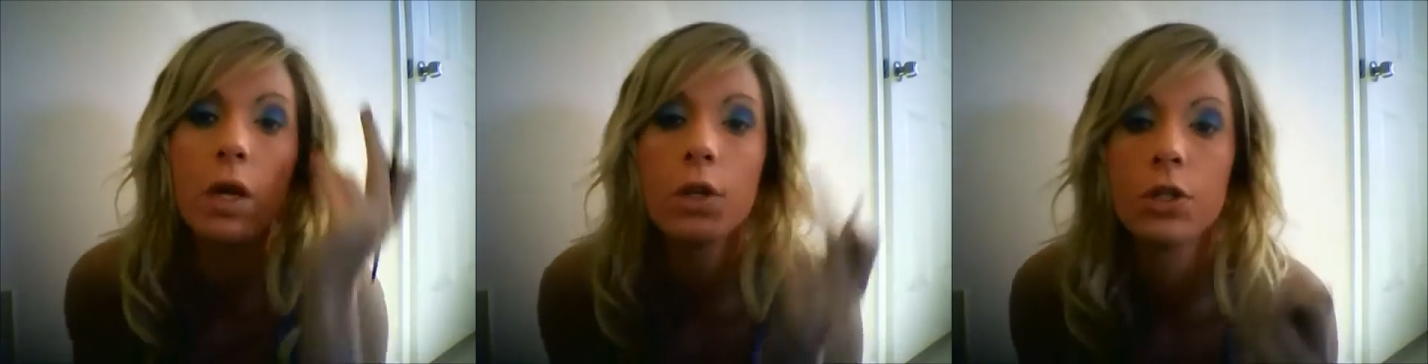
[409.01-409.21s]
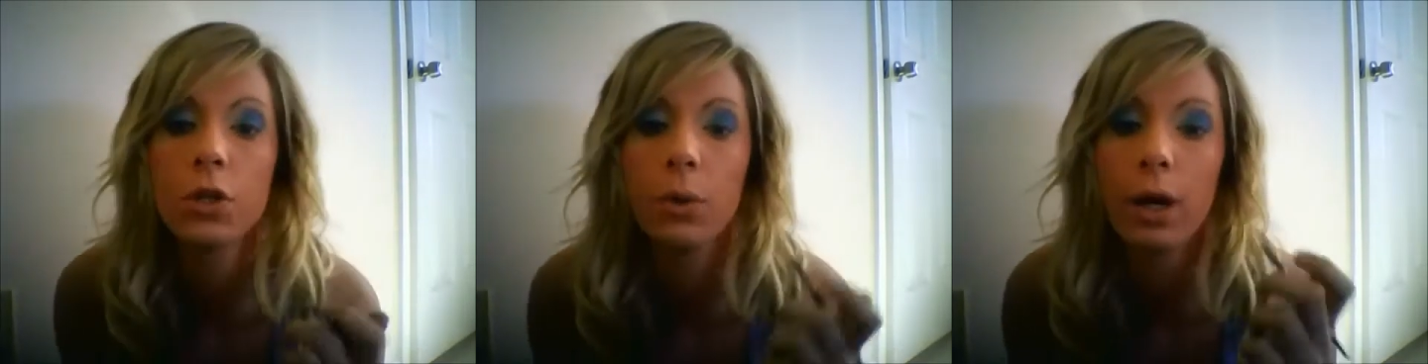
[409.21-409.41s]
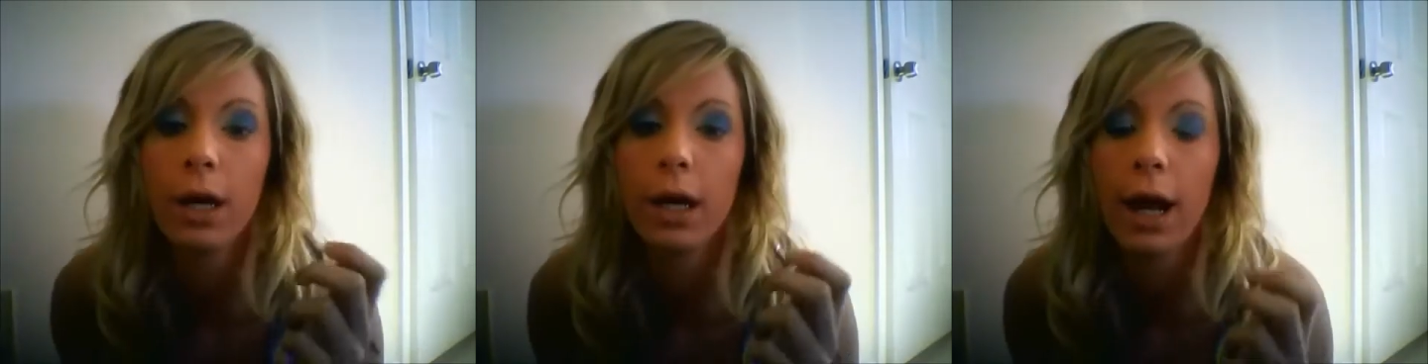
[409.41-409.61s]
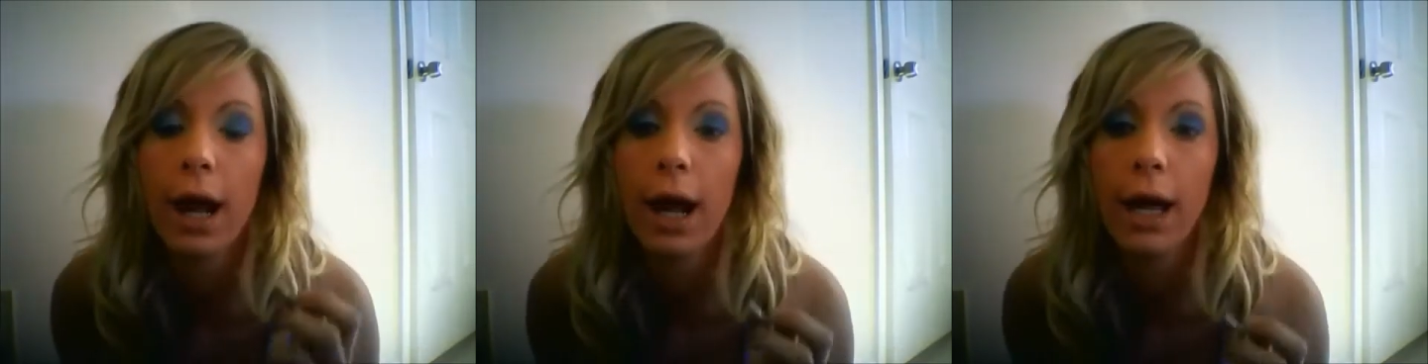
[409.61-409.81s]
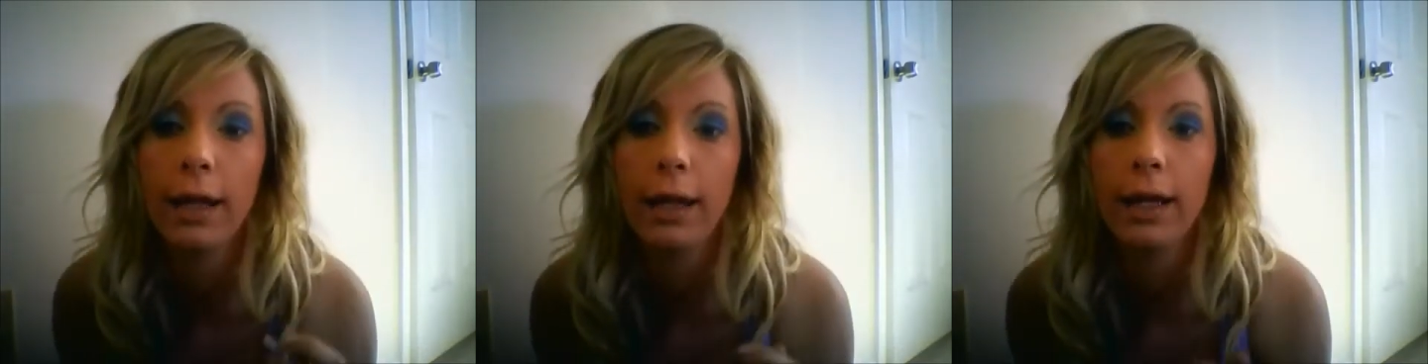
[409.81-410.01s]
so I can
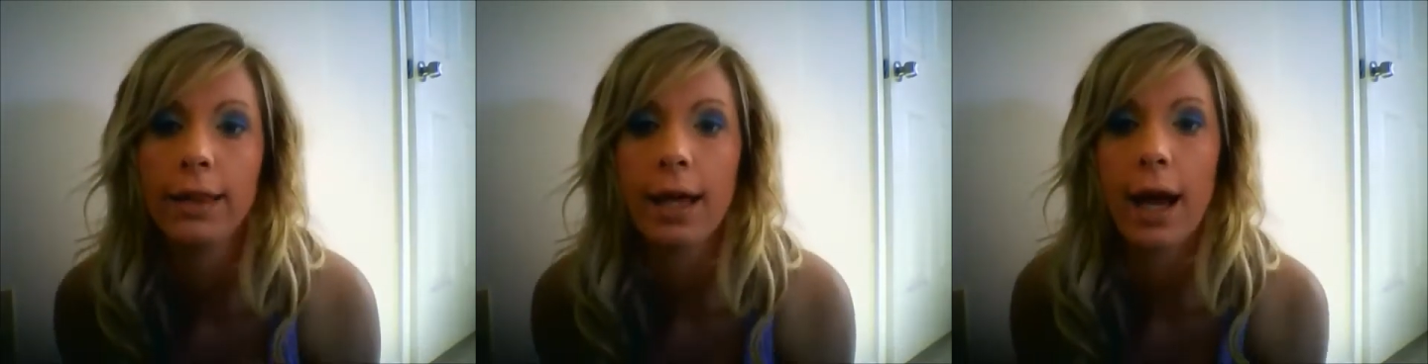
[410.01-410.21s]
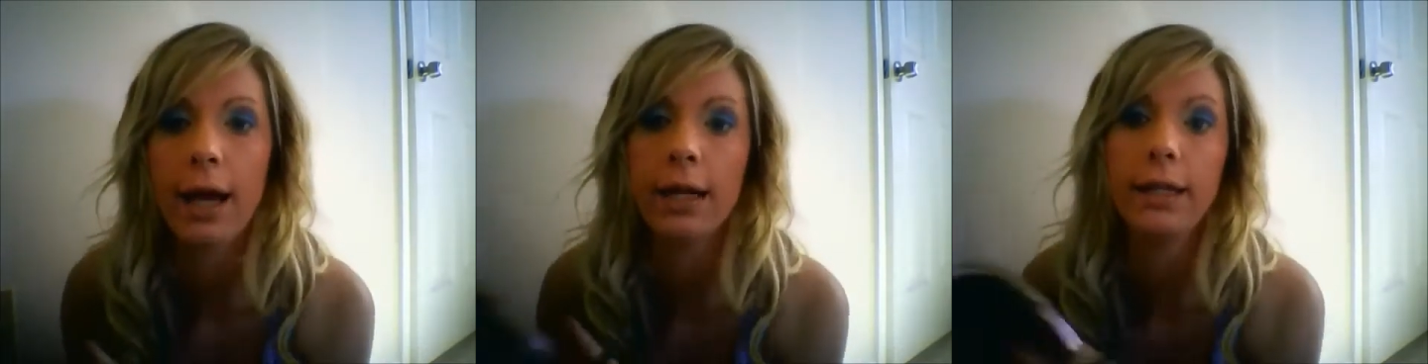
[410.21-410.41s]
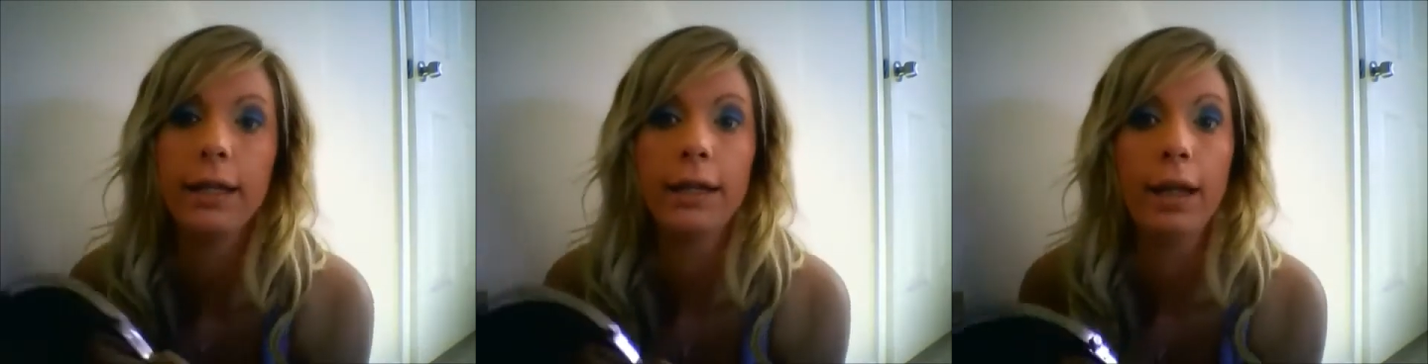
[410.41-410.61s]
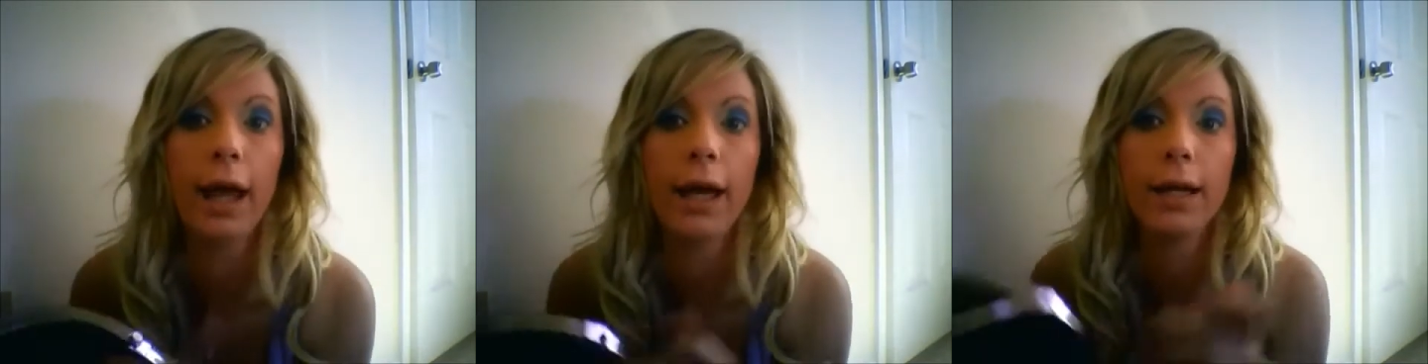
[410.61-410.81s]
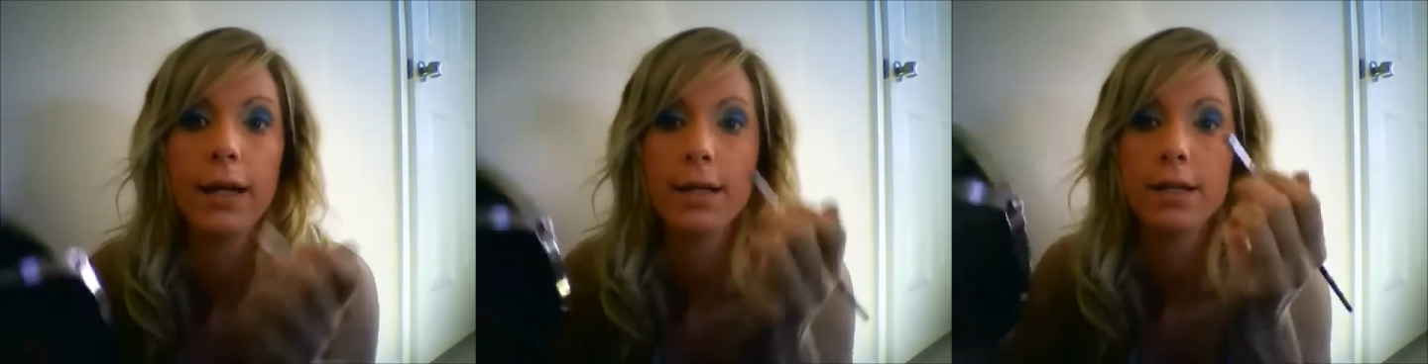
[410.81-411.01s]
highlight that
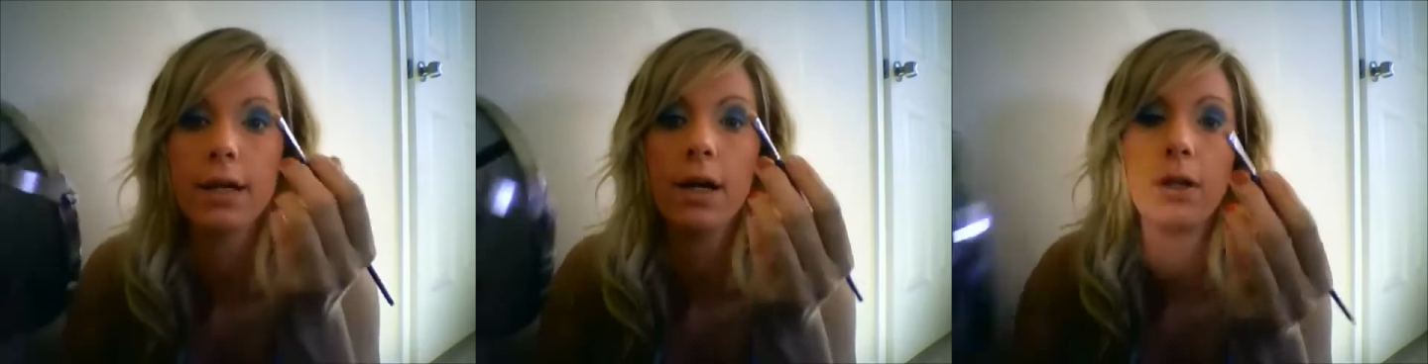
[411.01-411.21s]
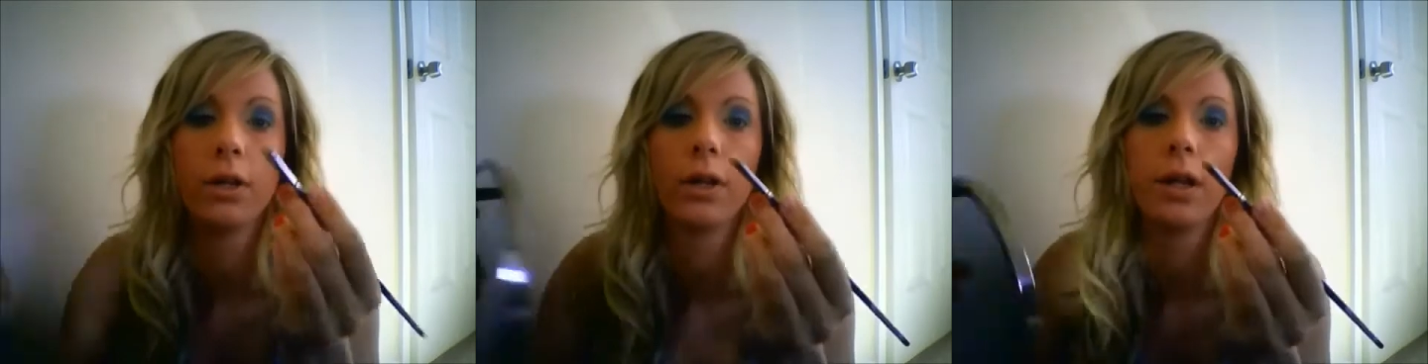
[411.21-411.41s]
lightness color